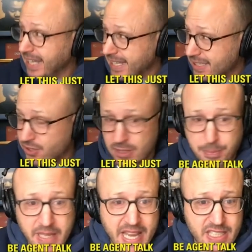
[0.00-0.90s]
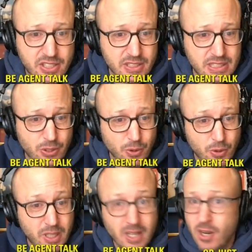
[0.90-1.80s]
let this just be agent
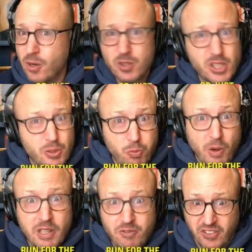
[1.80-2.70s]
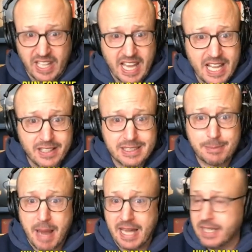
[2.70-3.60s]
talk, or just run for the hills,
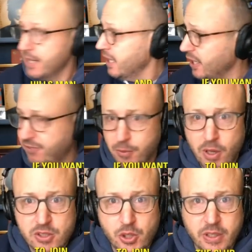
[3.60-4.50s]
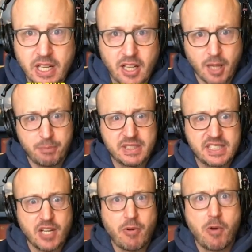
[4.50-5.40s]
man. And if you want to join a club with
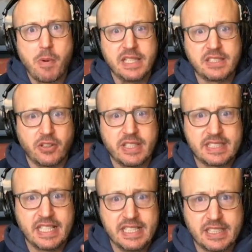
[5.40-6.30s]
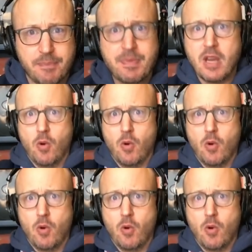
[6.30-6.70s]
zero wins on the season,